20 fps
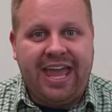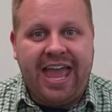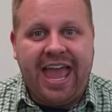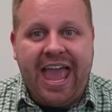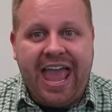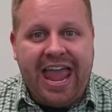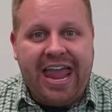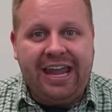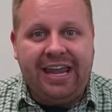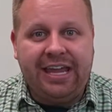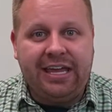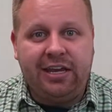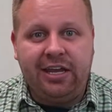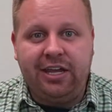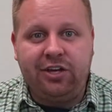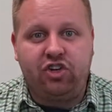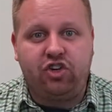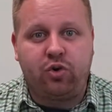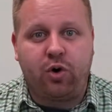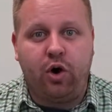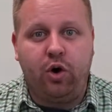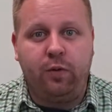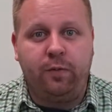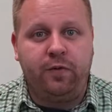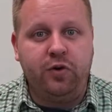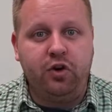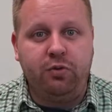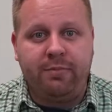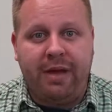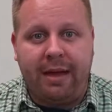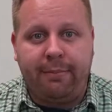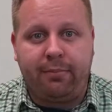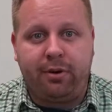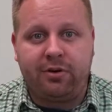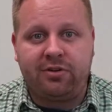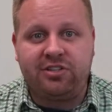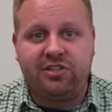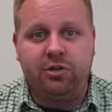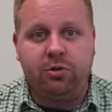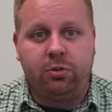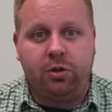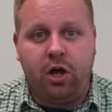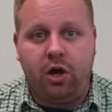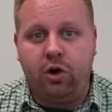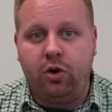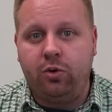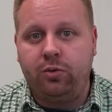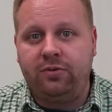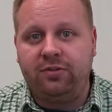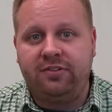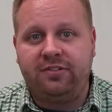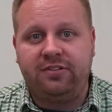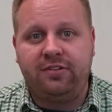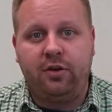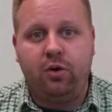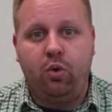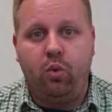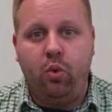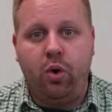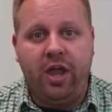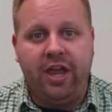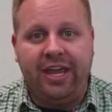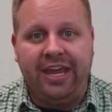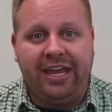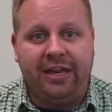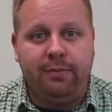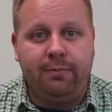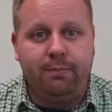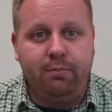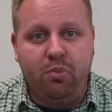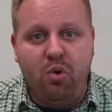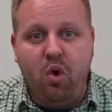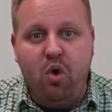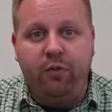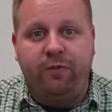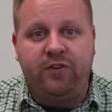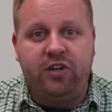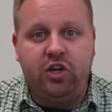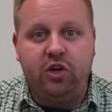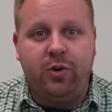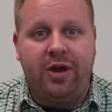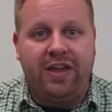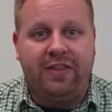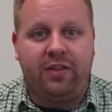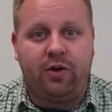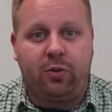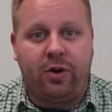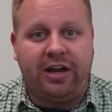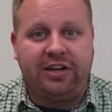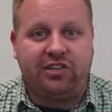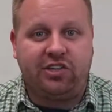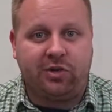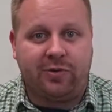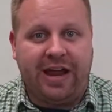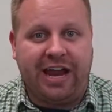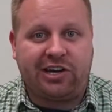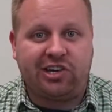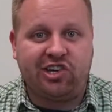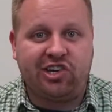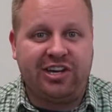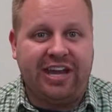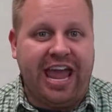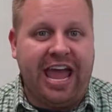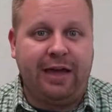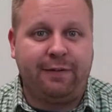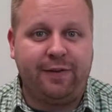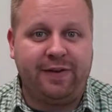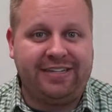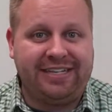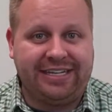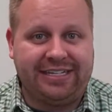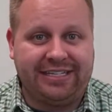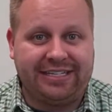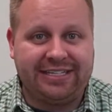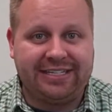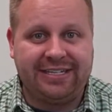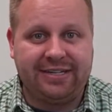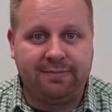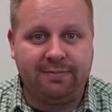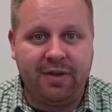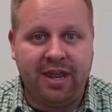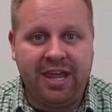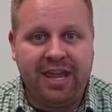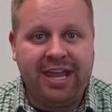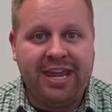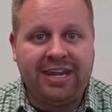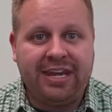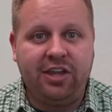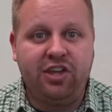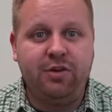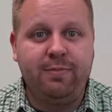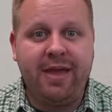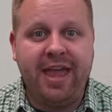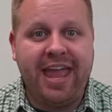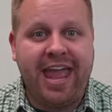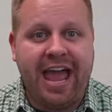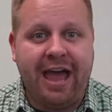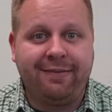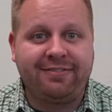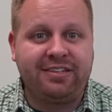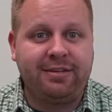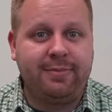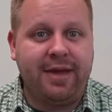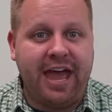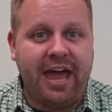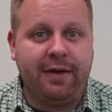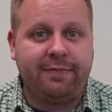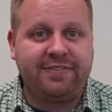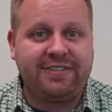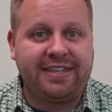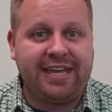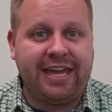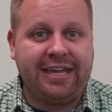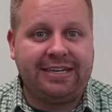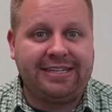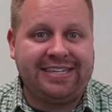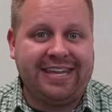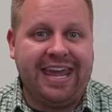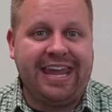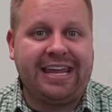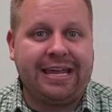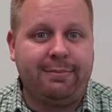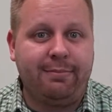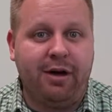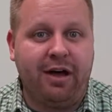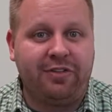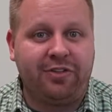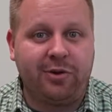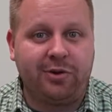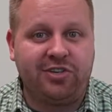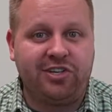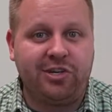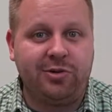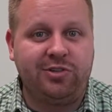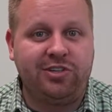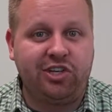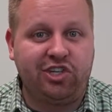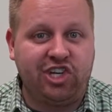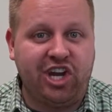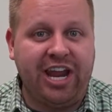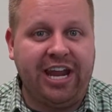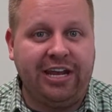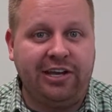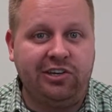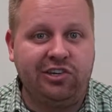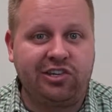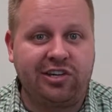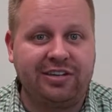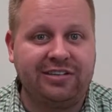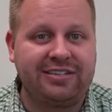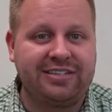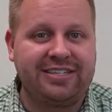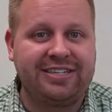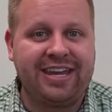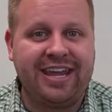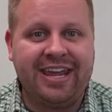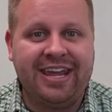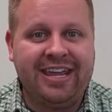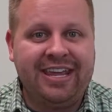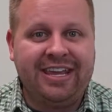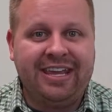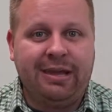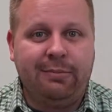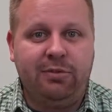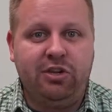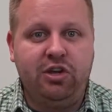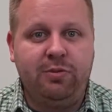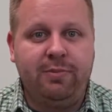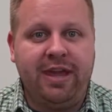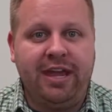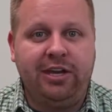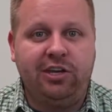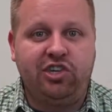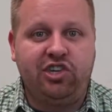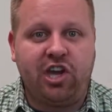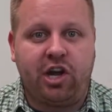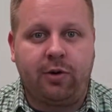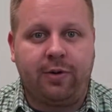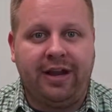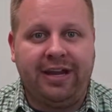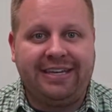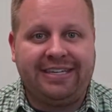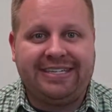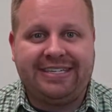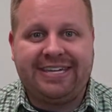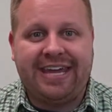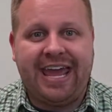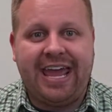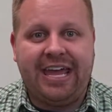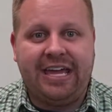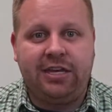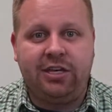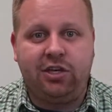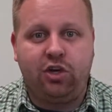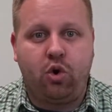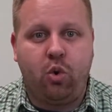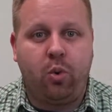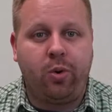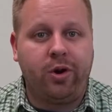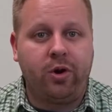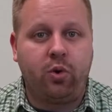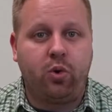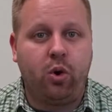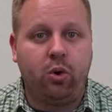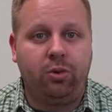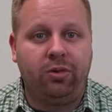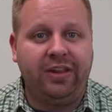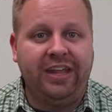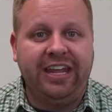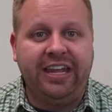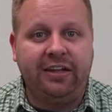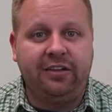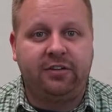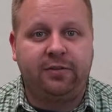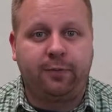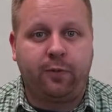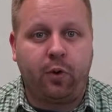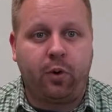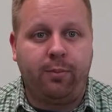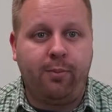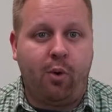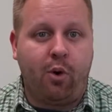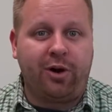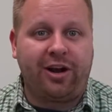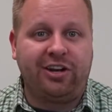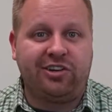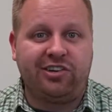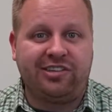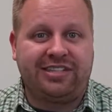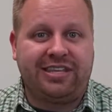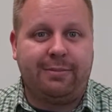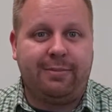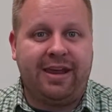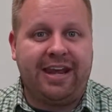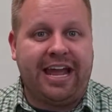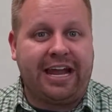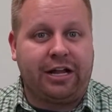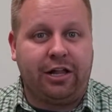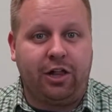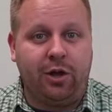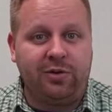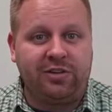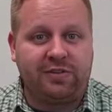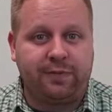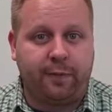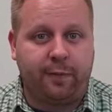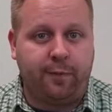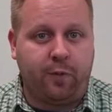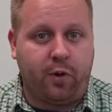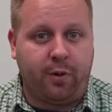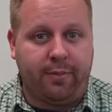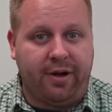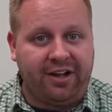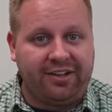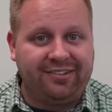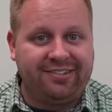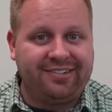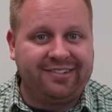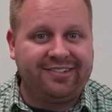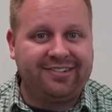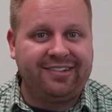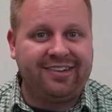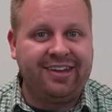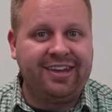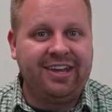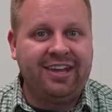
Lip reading: A, it drove new members, new loans. It moved you in the right direction. F, it didn't. Now, you may have some F's that take a month or 2 to change, because you may generate 10 quote-unquote leads for mortgages that may not close for 4 months,